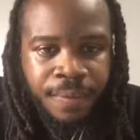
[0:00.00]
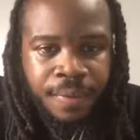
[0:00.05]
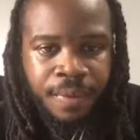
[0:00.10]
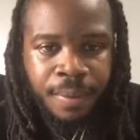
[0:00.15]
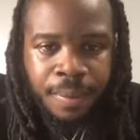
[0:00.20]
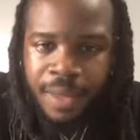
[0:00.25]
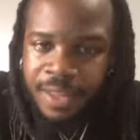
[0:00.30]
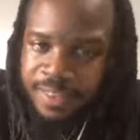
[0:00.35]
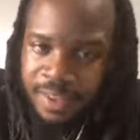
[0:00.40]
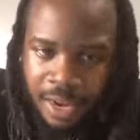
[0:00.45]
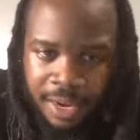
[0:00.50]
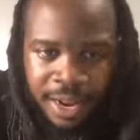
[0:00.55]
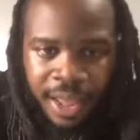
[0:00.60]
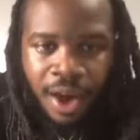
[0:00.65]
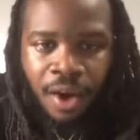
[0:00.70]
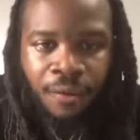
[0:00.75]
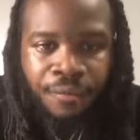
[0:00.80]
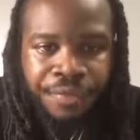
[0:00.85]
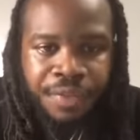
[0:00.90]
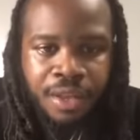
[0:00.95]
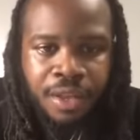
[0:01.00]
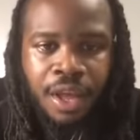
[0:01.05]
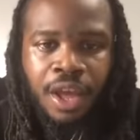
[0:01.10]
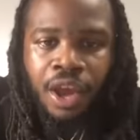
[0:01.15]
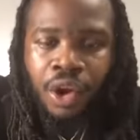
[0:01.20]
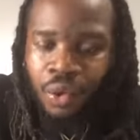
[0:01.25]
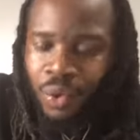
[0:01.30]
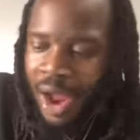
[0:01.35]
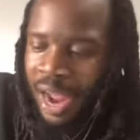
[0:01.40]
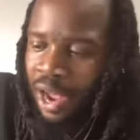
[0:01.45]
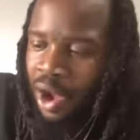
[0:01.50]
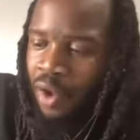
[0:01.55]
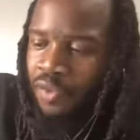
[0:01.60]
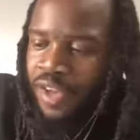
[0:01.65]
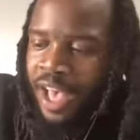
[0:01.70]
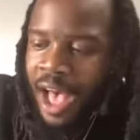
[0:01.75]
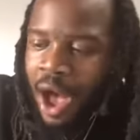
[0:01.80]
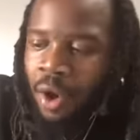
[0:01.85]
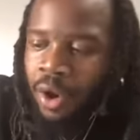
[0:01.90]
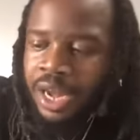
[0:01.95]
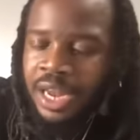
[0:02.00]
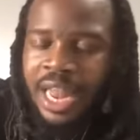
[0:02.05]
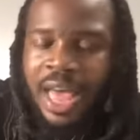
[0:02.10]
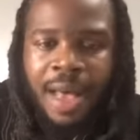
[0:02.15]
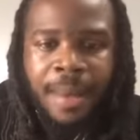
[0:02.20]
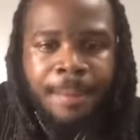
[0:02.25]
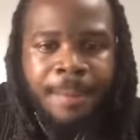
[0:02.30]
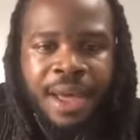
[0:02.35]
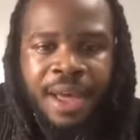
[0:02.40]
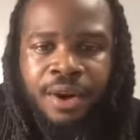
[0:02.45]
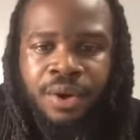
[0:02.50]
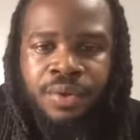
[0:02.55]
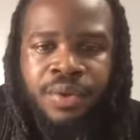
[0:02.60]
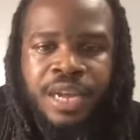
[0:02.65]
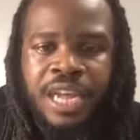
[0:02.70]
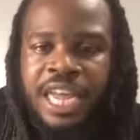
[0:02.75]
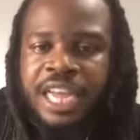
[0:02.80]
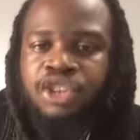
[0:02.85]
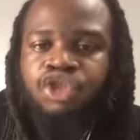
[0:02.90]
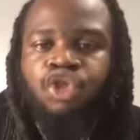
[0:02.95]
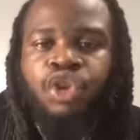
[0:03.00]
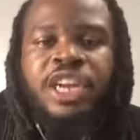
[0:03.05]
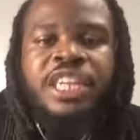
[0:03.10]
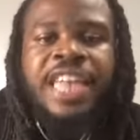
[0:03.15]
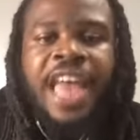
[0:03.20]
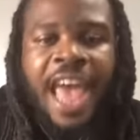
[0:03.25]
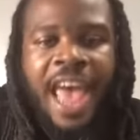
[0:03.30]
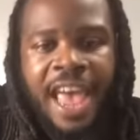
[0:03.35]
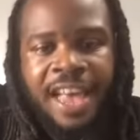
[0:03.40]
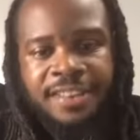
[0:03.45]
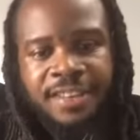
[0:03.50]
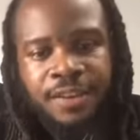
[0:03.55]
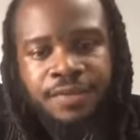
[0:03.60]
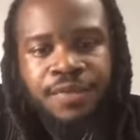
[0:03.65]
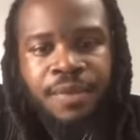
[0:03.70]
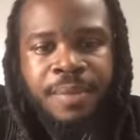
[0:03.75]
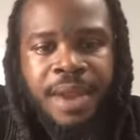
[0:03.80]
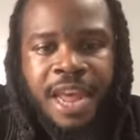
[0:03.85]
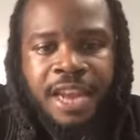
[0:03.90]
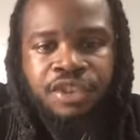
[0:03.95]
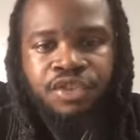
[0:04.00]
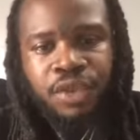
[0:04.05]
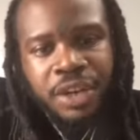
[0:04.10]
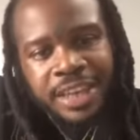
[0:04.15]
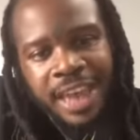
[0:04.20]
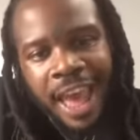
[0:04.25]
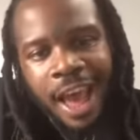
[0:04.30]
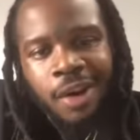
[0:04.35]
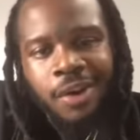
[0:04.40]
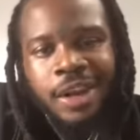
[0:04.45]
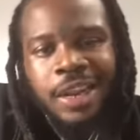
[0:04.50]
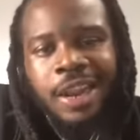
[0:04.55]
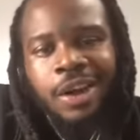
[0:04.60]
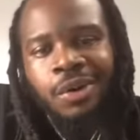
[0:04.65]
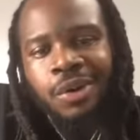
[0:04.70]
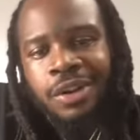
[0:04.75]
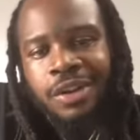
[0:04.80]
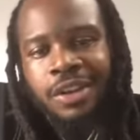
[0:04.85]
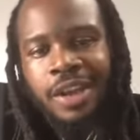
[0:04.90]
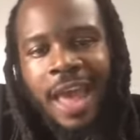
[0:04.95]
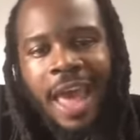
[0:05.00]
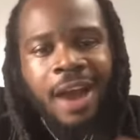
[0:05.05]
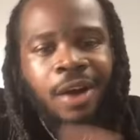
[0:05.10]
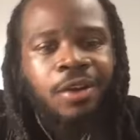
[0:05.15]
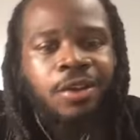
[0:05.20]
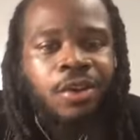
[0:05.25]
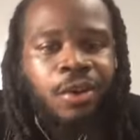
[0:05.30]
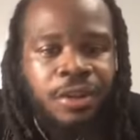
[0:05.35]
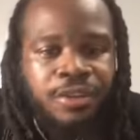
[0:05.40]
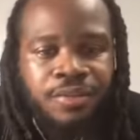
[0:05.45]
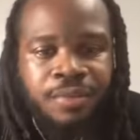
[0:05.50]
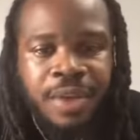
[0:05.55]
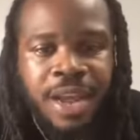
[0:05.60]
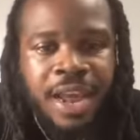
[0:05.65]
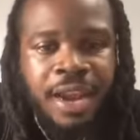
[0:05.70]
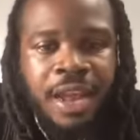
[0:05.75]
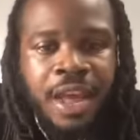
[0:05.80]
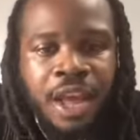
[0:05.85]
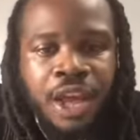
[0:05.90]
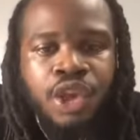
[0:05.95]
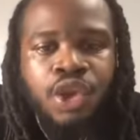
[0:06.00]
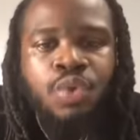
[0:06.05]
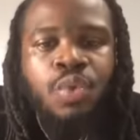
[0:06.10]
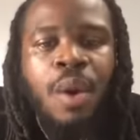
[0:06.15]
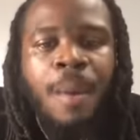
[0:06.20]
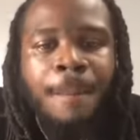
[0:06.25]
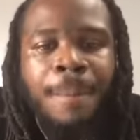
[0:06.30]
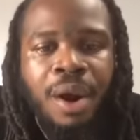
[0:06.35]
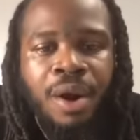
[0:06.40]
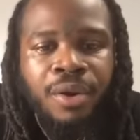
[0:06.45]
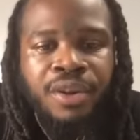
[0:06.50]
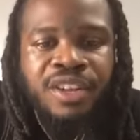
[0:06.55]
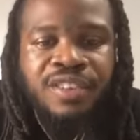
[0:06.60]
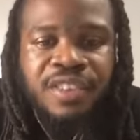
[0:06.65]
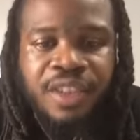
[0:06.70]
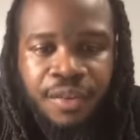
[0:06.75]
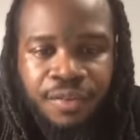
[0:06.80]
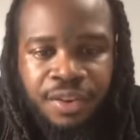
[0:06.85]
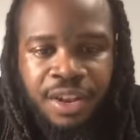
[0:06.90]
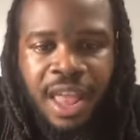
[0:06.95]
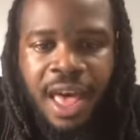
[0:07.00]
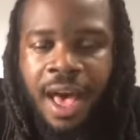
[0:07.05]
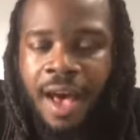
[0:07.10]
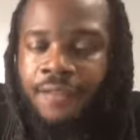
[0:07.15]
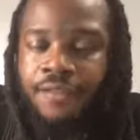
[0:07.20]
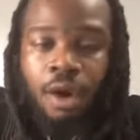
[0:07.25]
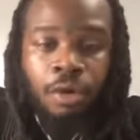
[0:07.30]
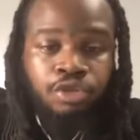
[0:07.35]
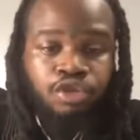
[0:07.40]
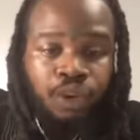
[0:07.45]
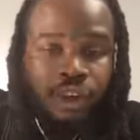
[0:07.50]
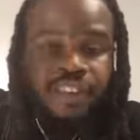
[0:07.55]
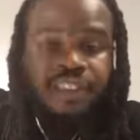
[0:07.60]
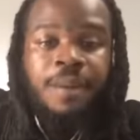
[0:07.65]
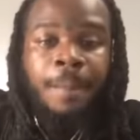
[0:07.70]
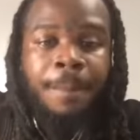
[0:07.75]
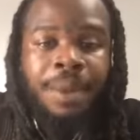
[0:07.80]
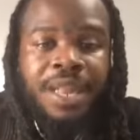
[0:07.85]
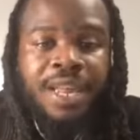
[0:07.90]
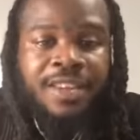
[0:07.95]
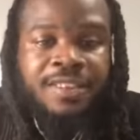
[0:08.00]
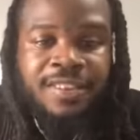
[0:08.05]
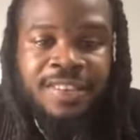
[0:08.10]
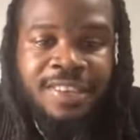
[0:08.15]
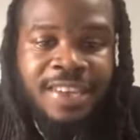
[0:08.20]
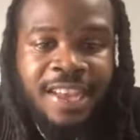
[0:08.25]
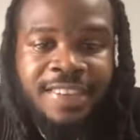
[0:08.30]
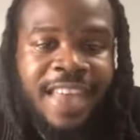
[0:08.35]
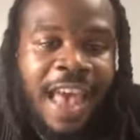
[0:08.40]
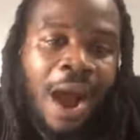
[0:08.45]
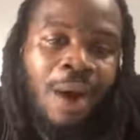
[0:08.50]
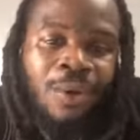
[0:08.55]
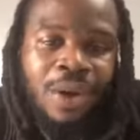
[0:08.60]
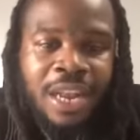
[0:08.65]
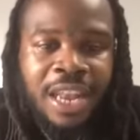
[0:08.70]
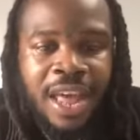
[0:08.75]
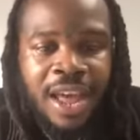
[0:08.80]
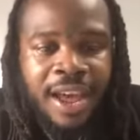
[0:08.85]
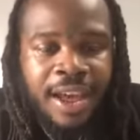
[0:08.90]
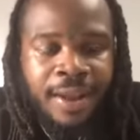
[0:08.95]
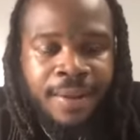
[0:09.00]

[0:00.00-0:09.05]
It's unhealthy. Crack over an alkaline battery and drink the acid from that. Drink the alkaloids from that. You will burn yourself alive. Go drink some bleach. That's alkaline.